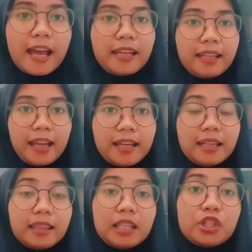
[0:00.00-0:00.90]
And then
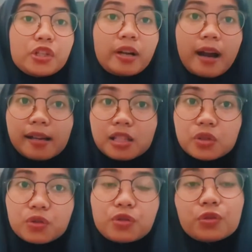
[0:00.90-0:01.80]
the teacher asks
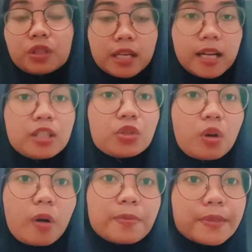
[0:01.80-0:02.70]
the student
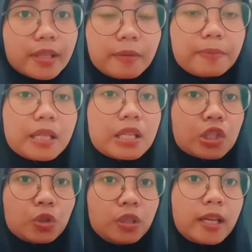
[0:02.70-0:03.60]
to observe the
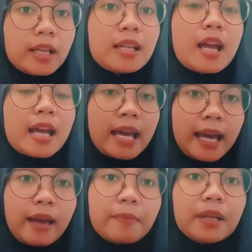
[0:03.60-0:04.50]
student
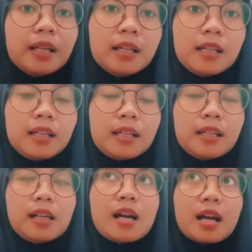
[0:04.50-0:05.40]

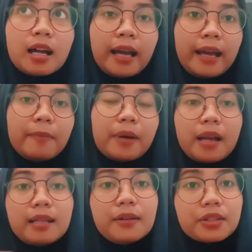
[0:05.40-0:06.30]
have
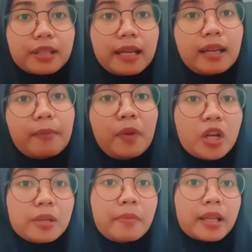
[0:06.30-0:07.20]
understand
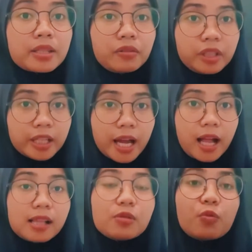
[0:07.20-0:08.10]
about the
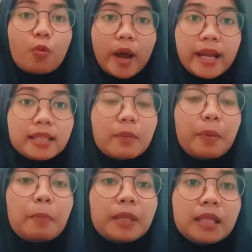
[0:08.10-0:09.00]
material when the
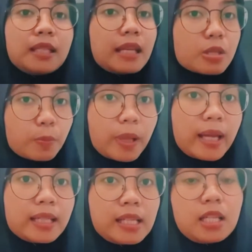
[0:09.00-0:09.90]
PPT
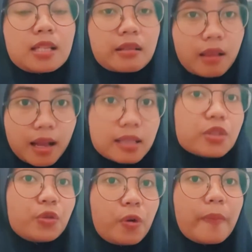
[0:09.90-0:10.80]
displayed in this classroom.